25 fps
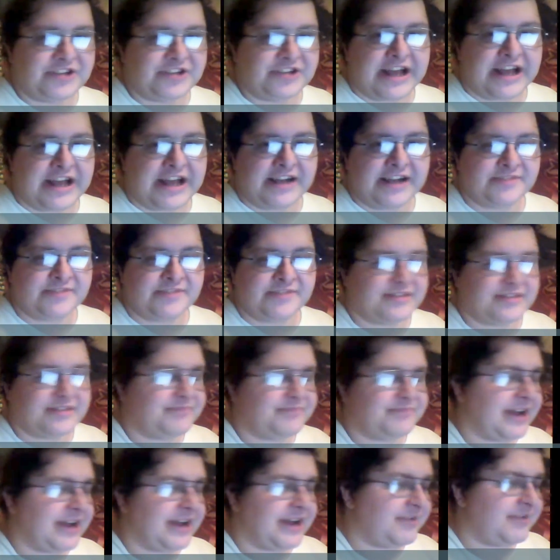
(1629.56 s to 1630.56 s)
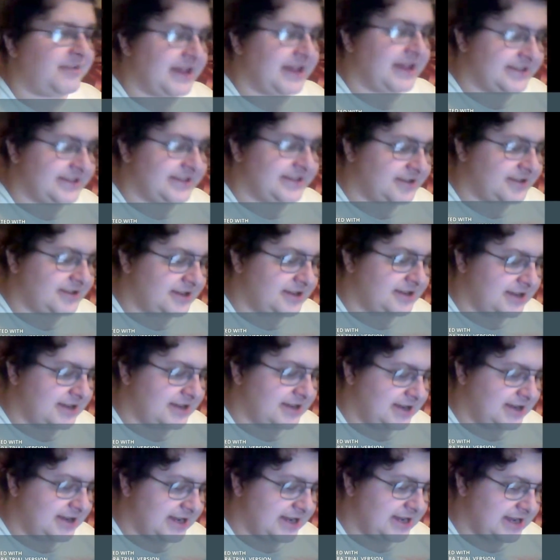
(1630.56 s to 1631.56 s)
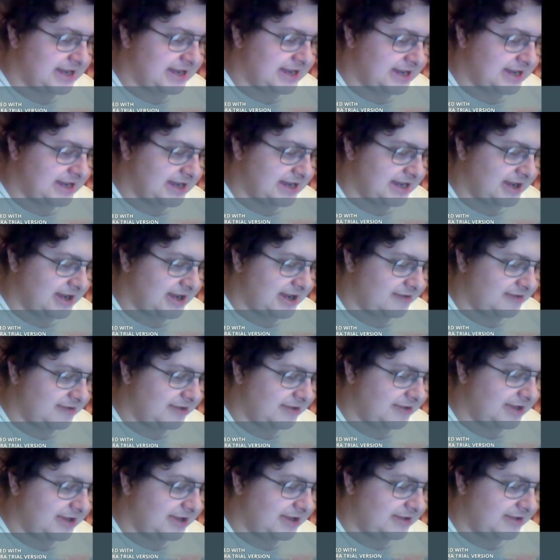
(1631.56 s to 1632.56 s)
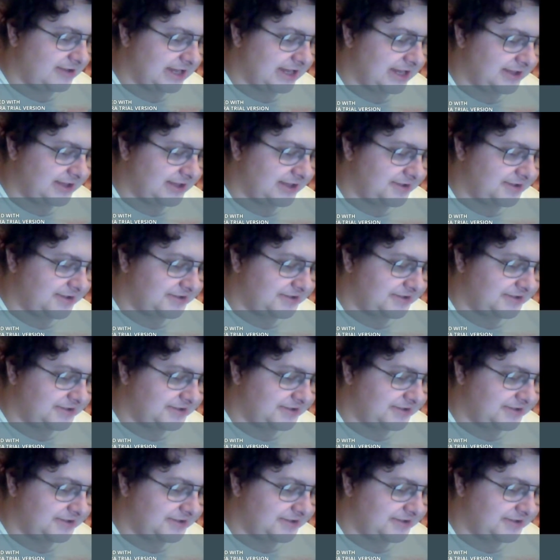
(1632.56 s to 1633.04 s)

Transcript: with his battle mask on, and I really don't like those.